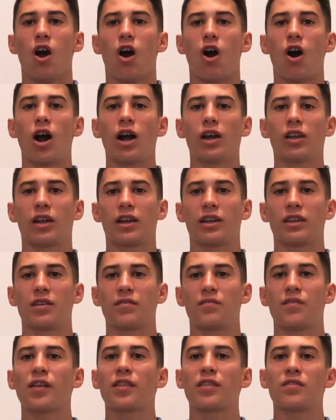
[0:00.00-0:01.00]
Highlighting the
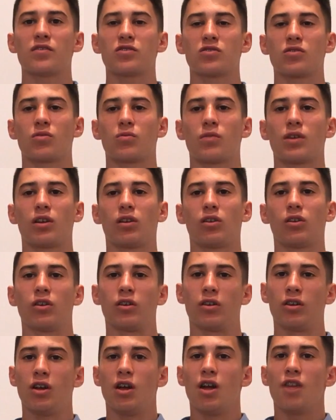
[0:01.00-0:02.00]
effectiveness of the Red
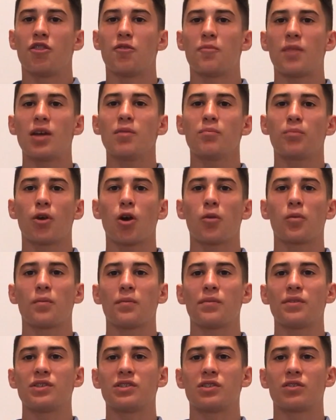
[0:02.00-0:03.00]
Alert. The main
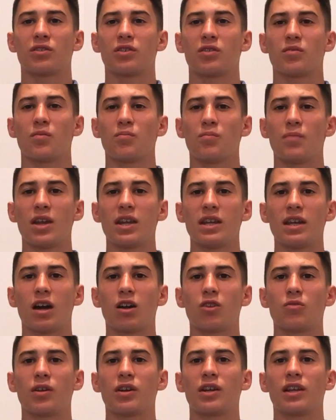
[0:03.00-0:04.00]
problem is there are many
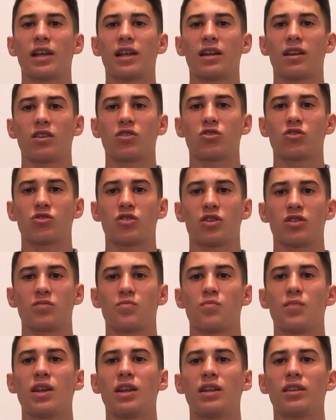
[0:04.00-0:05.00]
unregulated industries,
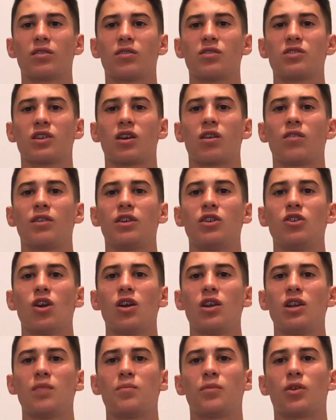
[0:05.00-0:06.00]
meaning there is currently no
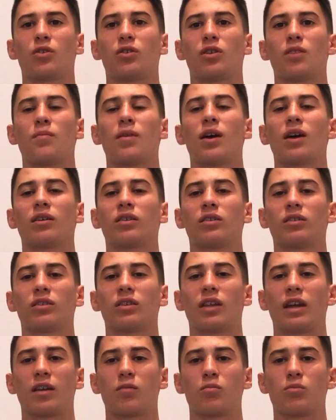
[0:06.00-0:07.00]
limit on the amount
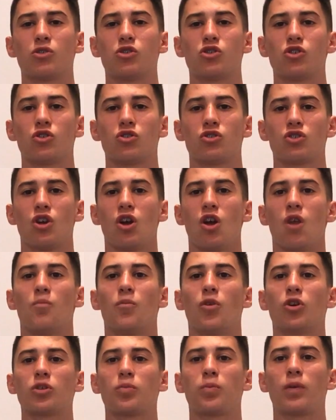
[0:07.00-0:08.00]
they can produce,
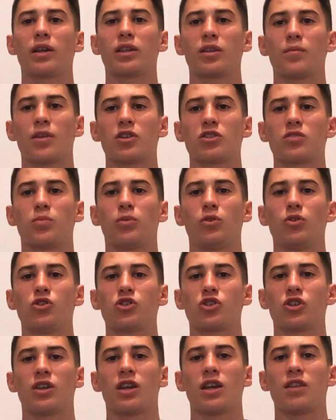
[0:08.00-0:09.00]
multiplying the amounts of
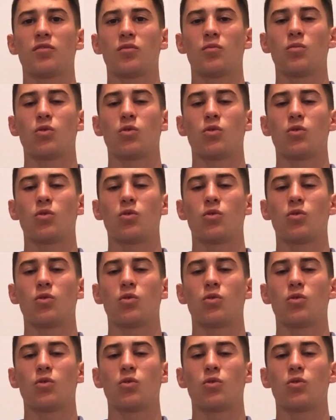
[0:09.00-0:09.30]
pollution even